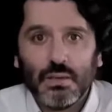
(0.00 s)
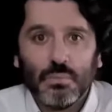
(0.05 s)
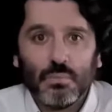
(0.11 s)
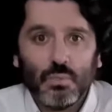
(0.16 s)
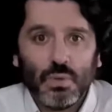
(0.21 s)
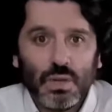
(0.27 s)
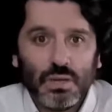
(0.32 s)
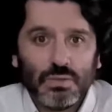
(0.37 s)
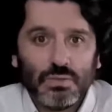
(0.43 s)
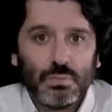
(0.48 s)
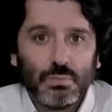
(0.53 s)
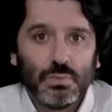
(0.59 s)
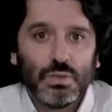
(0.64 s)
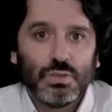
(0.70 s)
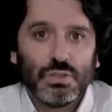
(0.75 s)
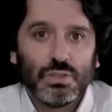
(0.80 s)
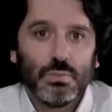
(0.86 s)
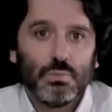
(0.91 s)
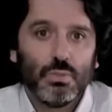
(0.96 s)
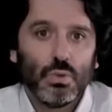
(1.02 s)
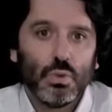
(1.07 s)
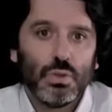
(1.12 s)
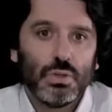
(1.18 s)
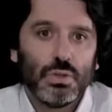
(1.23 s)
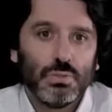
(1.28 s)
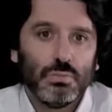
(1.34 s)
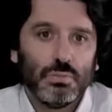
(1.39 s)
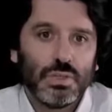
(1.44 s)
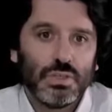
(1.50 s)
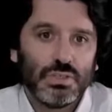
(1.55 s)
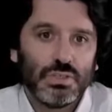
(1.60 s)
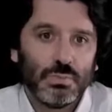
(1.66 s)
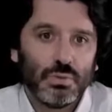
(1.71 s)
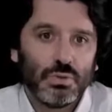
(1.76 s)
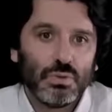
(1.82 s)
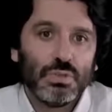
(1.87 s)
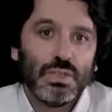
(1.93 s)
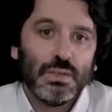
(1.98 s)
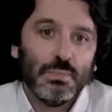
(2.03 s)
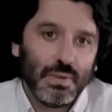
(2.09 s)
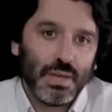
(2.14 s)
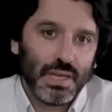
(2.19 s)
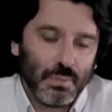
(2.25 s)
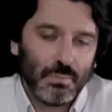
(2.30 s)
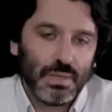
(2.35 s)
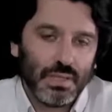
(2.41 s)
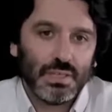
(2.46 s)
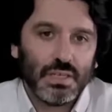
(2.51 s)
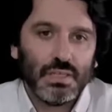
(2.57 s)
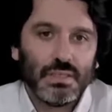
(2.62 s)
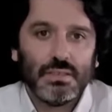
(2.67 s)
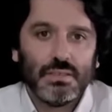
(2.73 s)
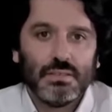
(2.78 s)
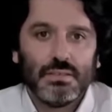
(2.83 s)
one of the most important principles in my opinion.